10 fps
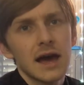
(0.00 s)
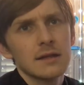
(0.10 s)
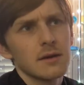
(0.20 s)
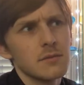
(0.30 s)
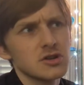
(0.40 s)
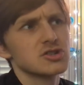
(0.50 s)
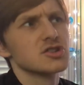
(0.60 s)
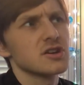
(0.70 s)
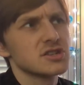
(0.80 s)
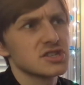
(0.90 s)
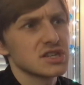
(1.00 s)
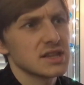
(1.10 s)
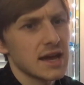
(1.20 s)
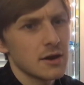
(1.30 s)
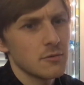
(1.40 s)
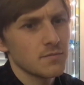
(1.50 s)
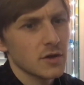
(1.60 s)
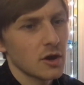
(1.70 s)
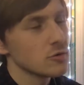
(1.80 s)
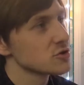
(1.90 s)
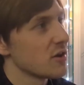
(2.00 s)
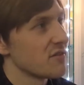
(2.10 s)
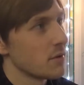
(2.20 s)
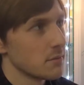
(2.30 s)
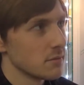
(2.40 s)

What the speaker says: anime merchandise now. I also have my